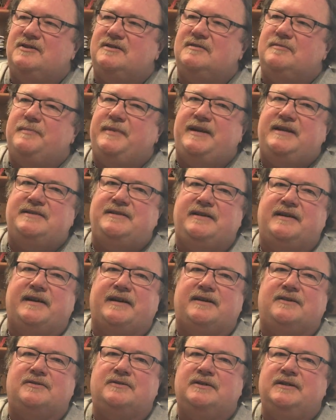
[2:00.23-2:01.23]
just amazing
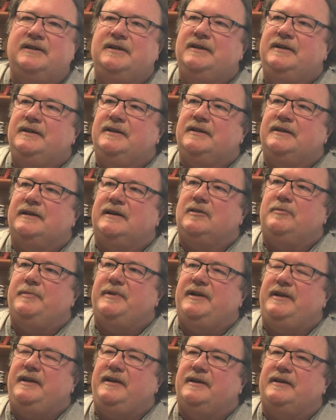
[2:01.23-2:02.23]
how
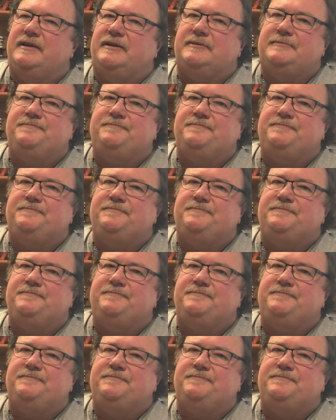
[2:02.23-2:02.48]
many